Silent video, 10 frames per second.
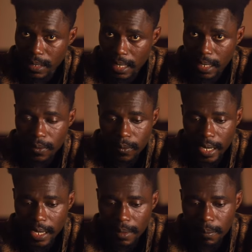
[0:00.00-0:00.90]
there
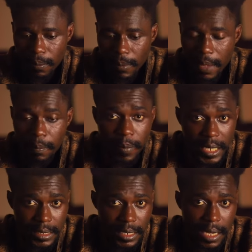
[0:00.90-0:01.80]
were my
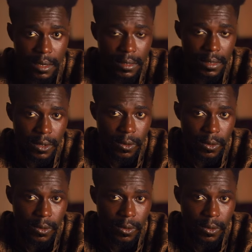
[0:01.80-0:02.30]
personal